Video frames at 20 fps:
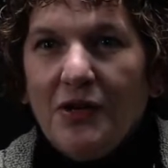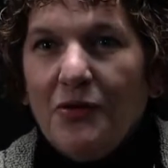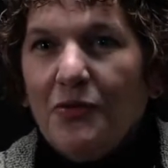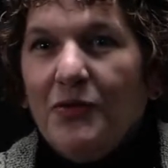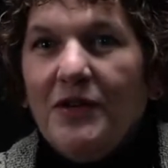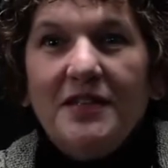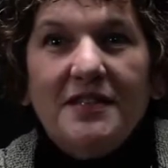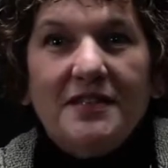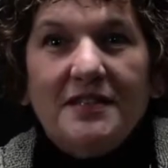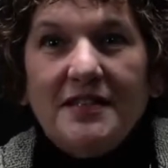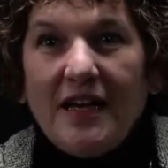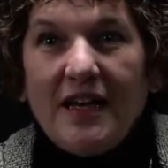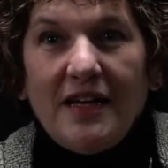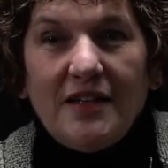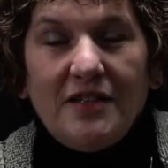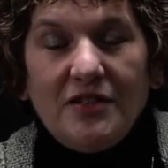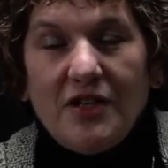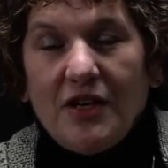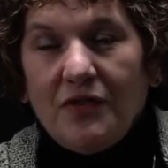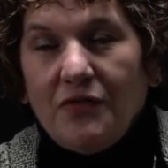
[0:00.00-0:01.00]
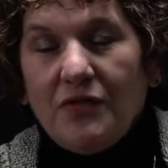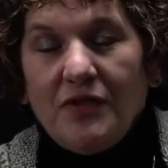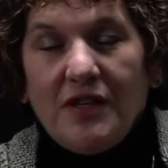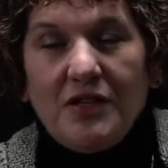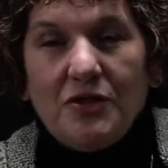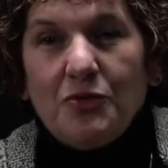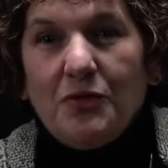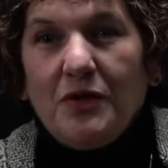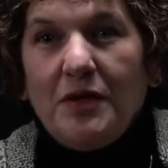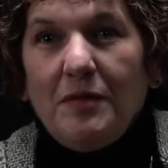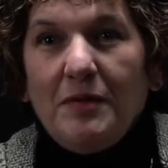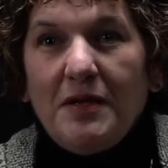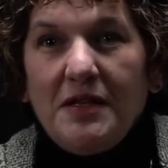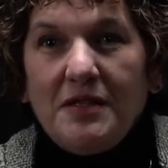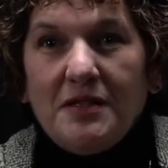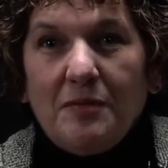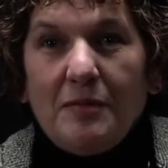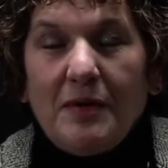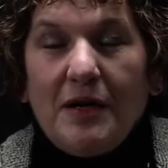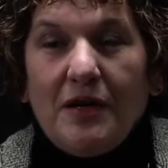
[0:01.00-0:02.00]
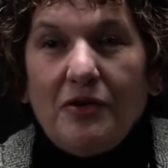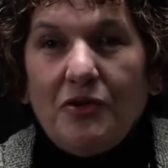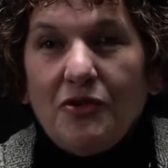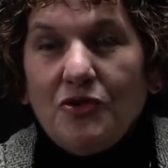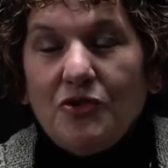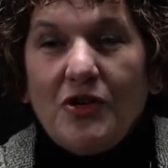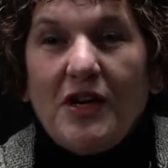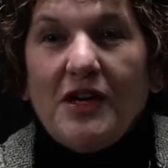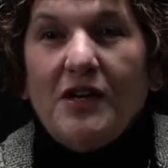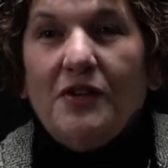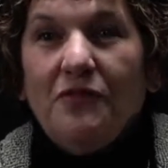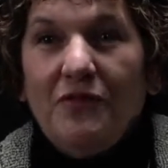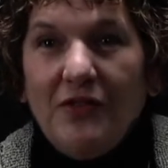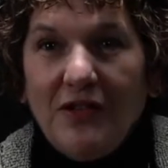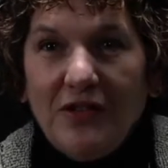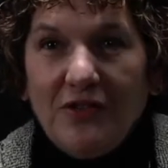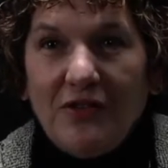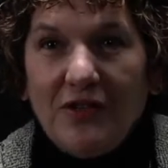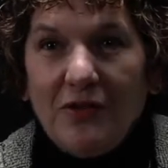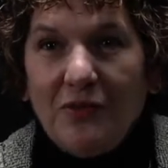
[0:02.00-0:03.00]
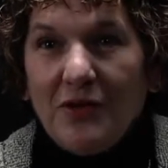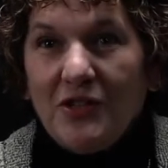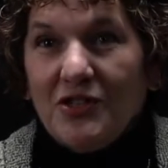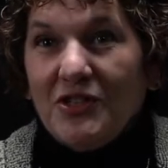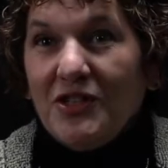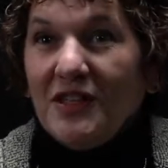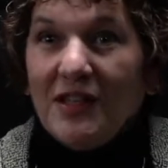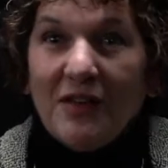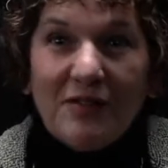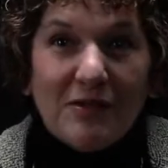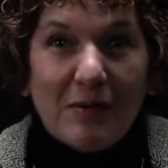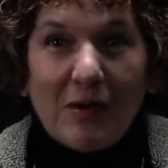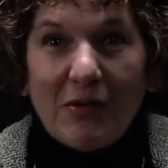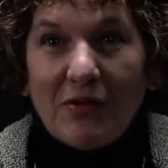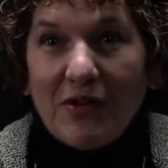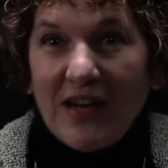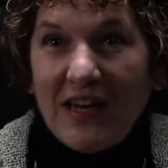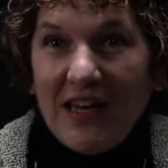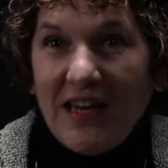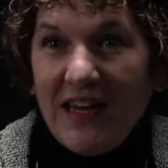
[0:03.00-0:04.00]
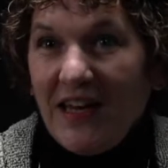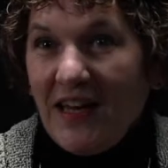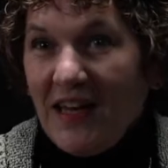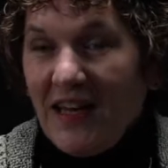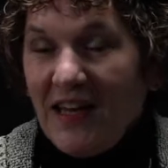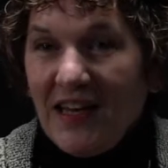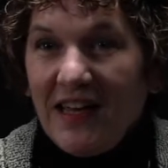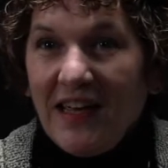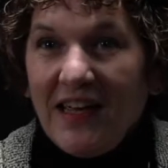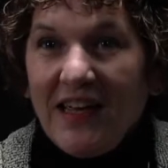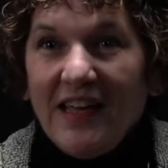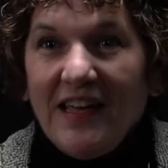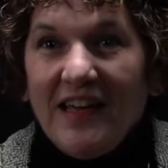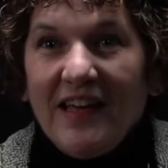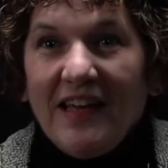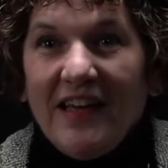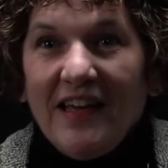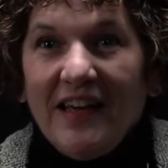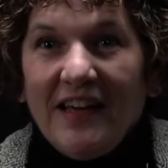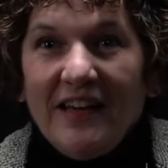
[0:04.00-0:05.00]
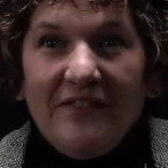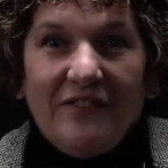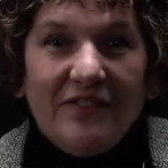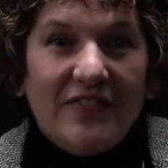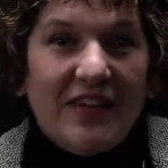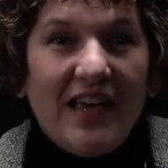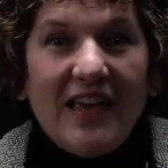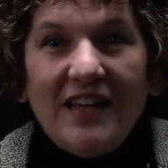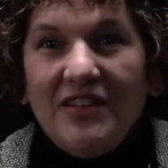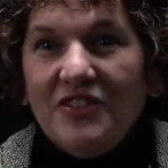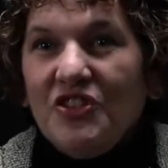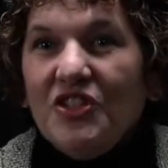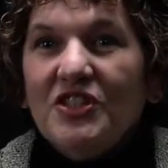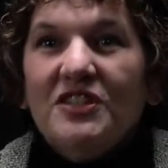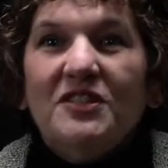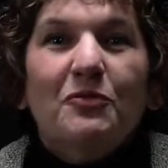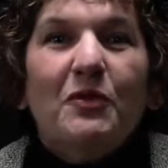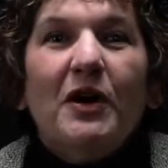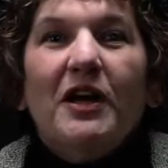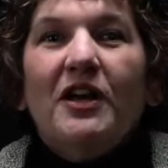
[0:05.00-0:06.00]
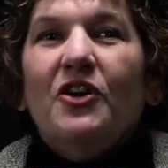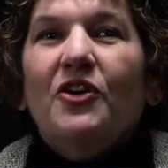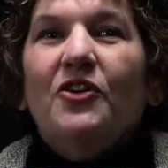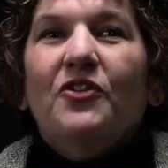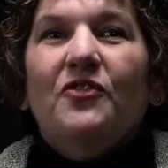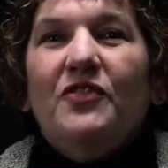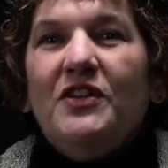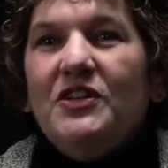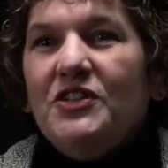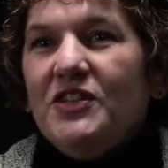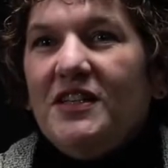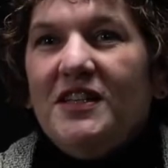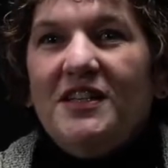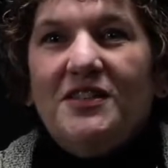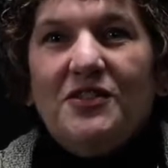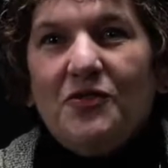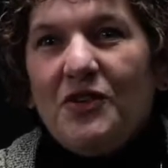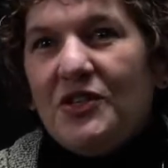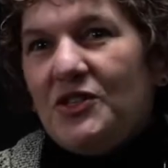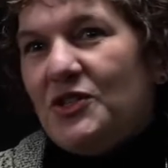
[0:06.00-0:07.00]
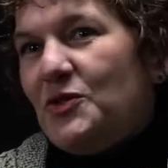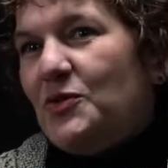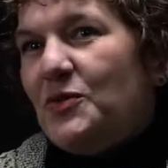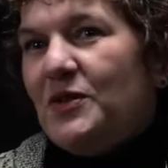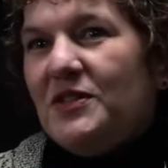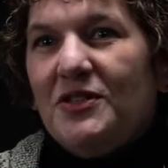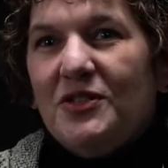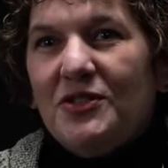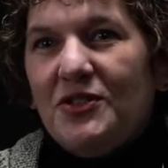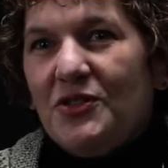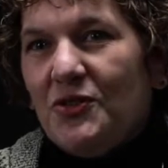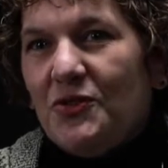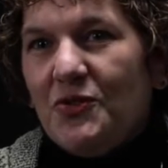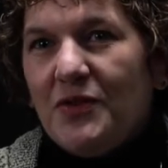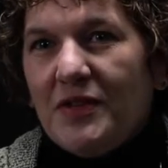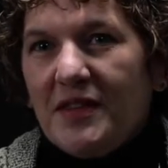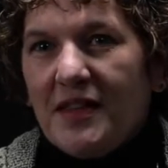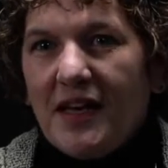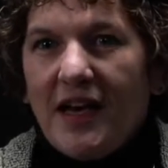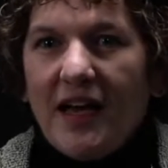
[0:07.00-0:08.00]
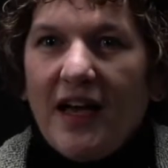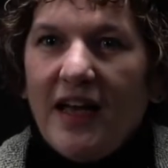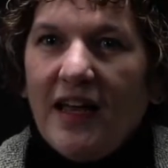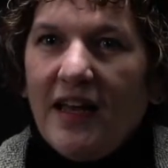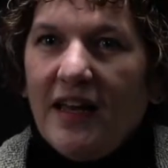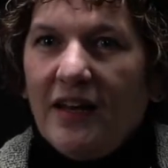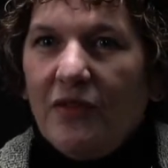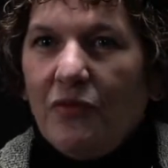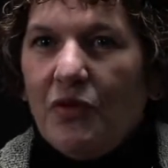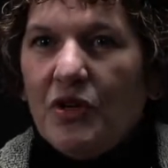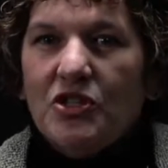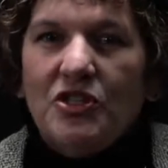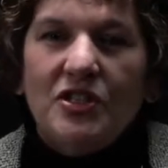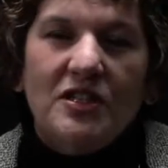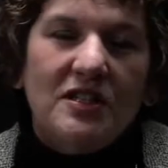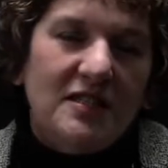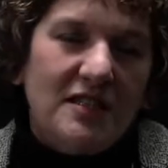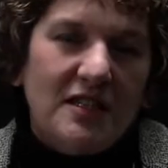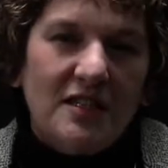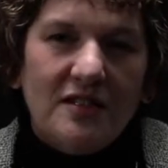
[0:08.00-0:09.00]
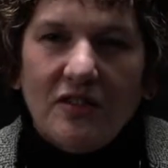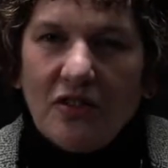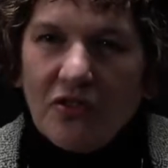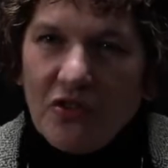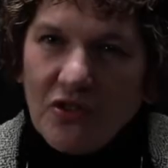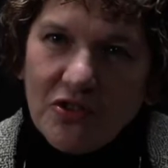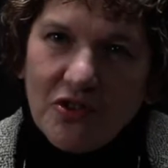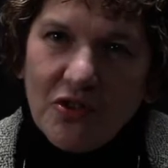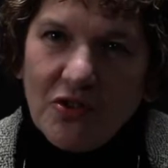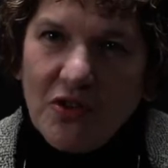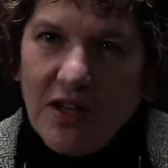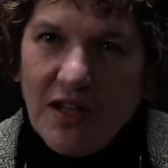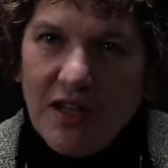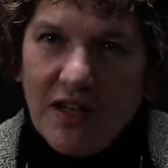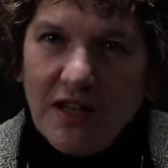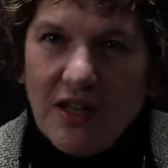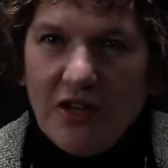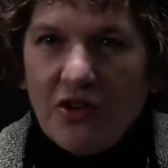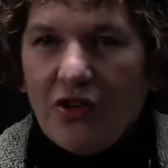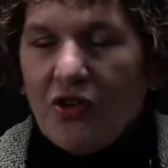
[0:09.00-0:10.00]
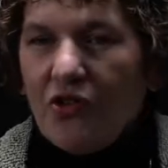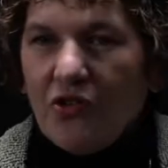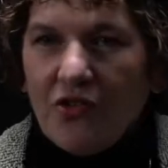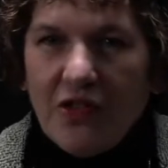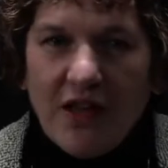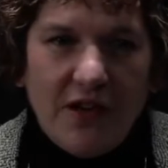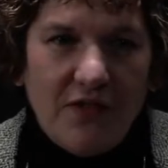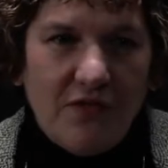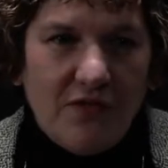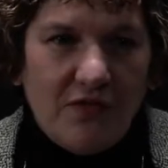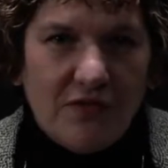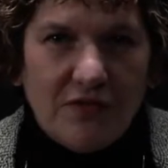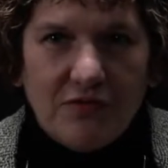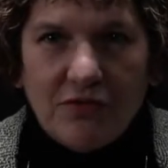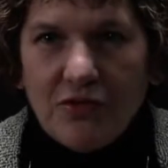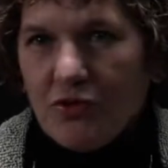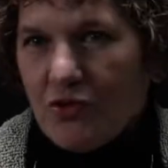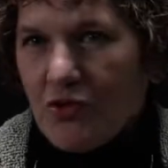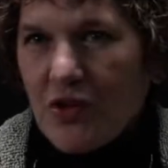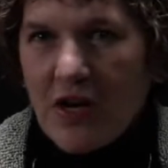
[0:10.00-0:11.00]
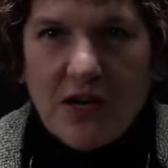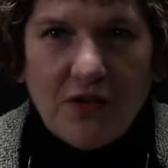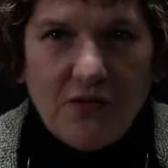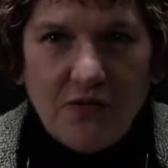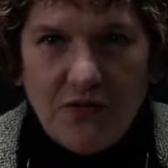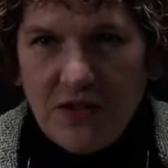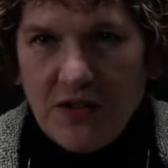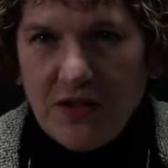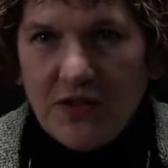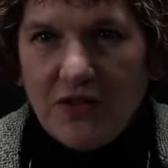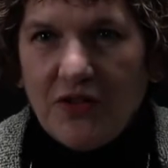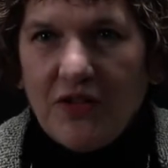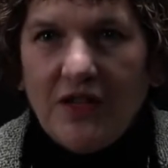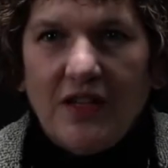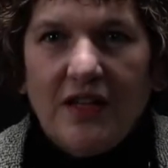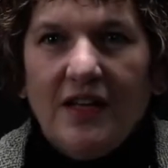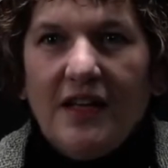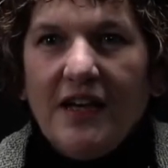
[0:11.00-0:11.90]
We just sat and talked for like 20 minutes about her track and field and what she loves about running, and just what her vision is of what she wants to do with that and what she sees the Lord doing in her life through track and field.